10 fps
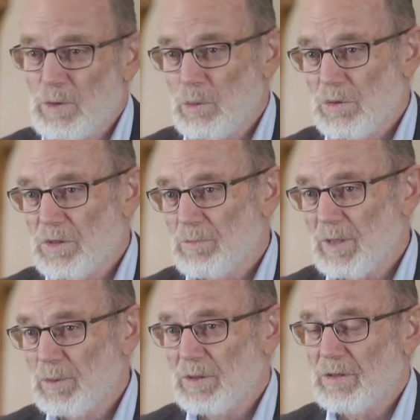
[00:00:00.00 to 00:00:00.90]
of tools that
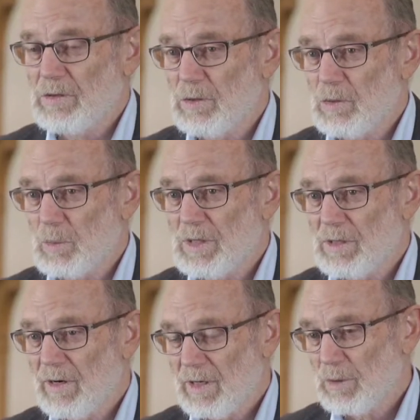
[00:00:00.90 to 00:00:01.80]
people can use. We
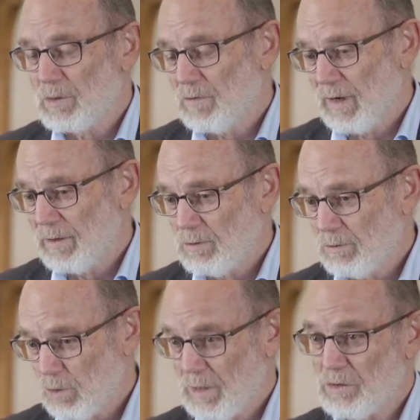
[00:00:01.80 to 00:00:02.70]
talk about the value
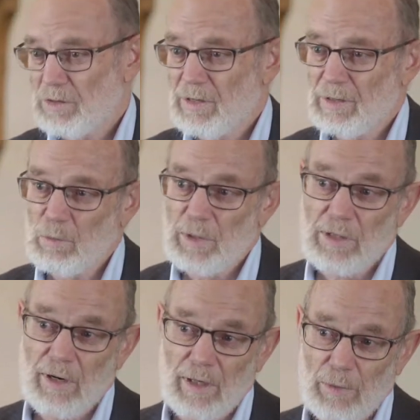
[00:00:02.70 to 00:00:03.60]
of questioning. We
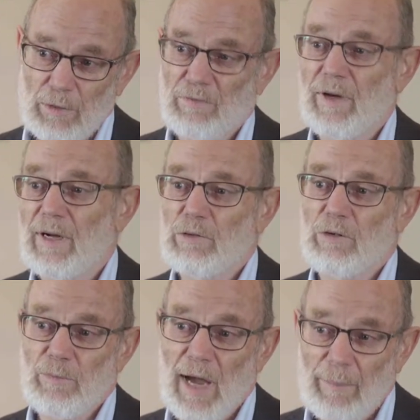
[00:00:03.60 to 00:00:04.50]
talk about the value
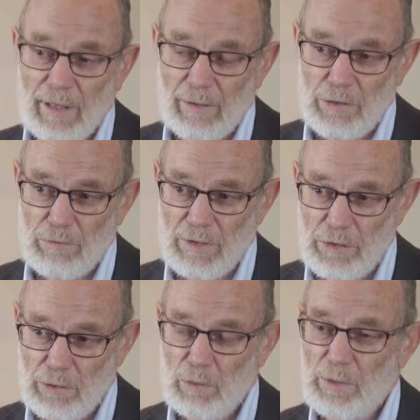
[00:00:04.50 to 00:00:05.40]
of mapping out your
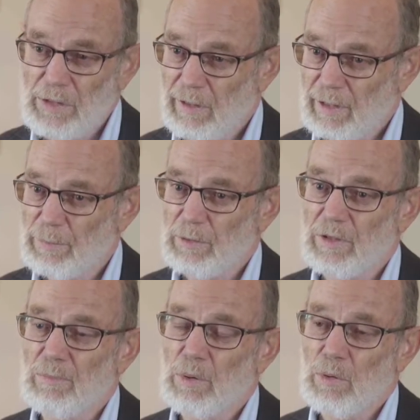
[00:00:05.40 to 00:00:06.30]
issue. We talk about
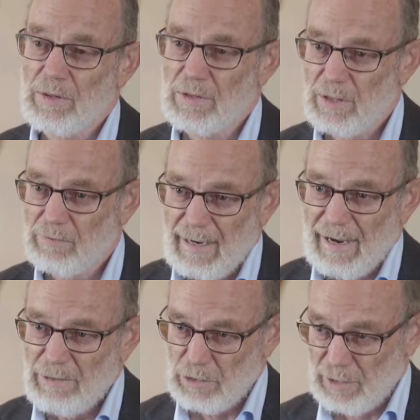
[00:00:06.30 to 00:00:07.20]
the importance of
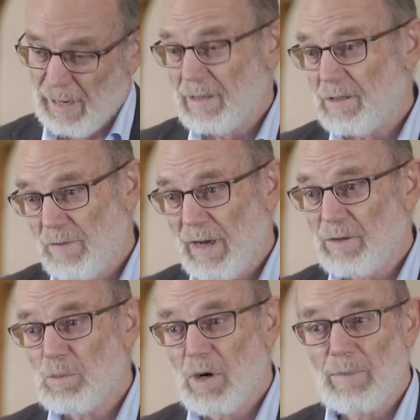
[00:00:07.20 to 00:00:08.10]
understanding the
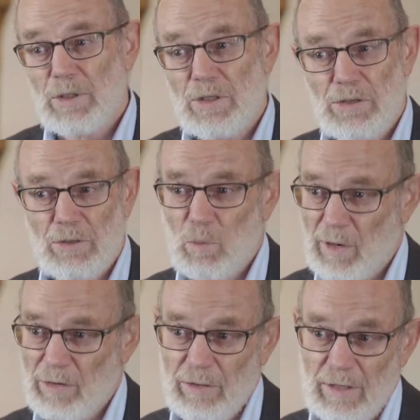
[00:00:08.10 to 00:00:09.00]
value proposition,
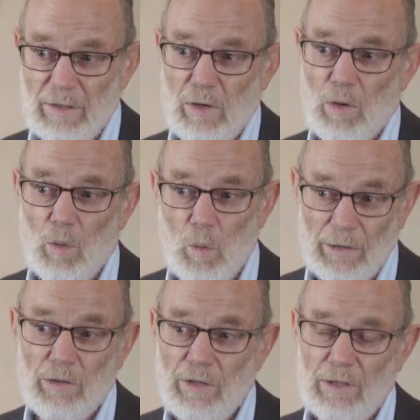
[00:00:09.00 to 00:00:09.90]
where you need to go,
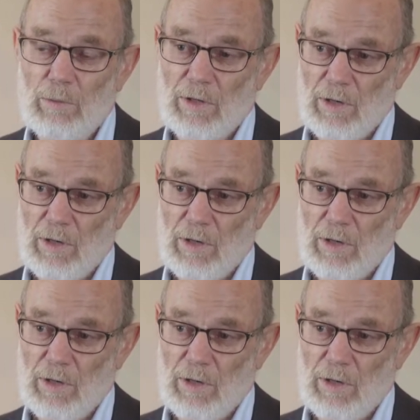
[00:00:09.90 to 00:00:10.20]
what you need to